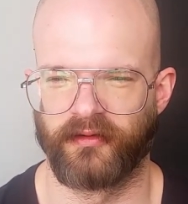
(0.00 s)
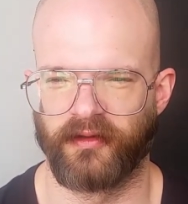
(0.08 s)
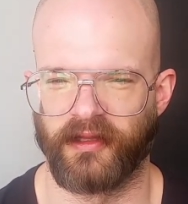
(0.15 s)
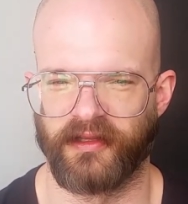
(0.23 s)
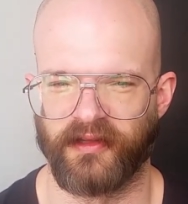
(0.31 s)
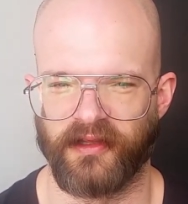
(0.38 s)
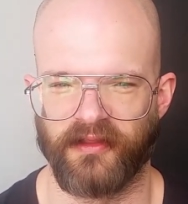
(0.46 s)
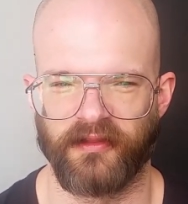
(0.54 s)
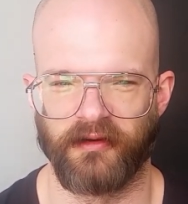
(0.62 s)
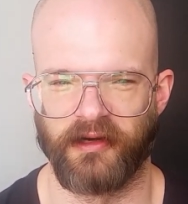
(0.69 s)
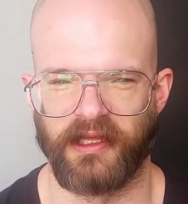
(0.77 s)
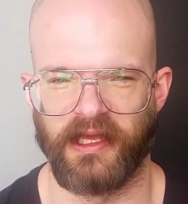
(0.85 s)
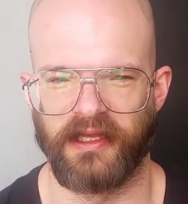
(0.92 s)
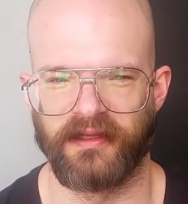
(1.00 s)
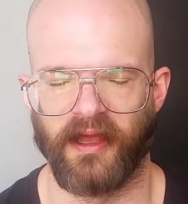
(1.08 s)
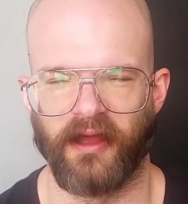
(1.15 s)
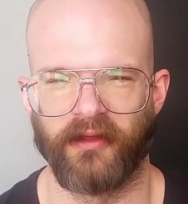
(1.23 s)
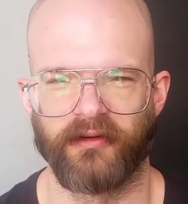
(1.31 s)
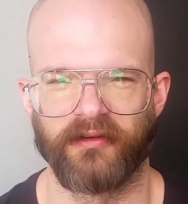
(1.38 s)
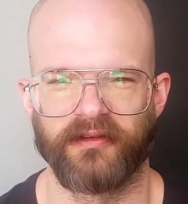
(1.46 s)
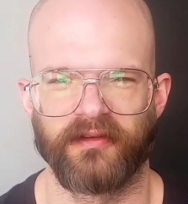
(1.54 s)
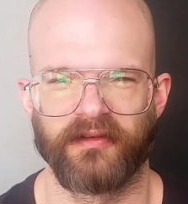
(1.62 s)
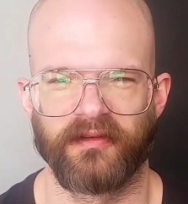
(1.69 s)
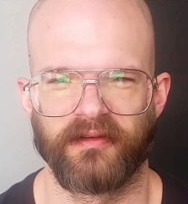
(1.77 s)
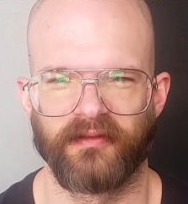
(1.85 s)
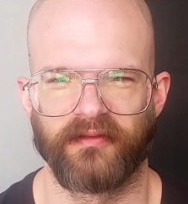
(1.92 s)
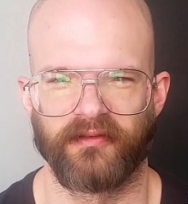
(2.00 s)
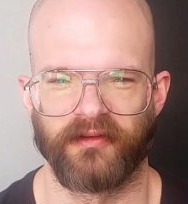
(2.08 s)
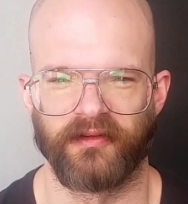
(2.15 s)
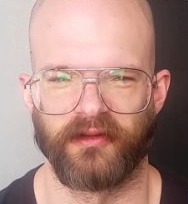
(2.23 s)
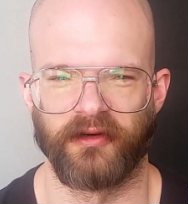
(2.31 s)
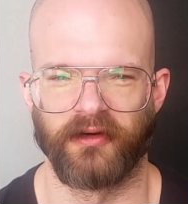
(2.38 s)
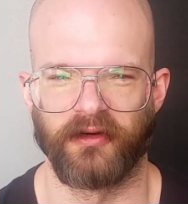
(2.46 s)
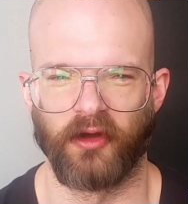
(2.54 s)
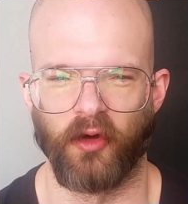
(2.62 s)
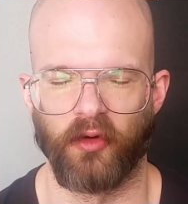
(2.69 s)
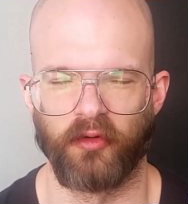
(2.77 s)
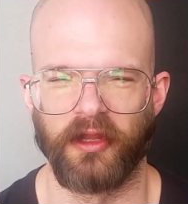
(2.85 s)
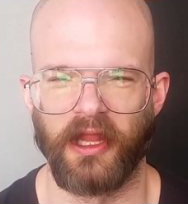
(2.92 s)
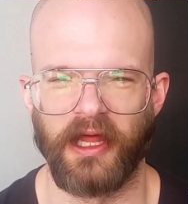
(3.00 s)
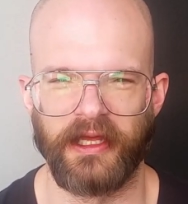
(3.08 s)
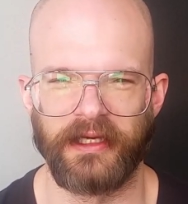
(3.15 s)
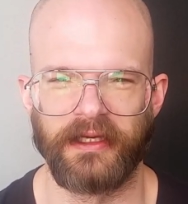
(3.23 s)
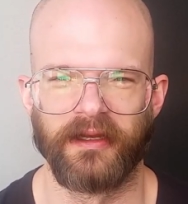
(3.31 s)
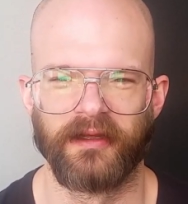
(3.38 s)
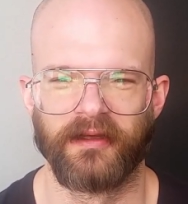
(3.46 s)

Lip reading: I think it's like $38 for their gold line.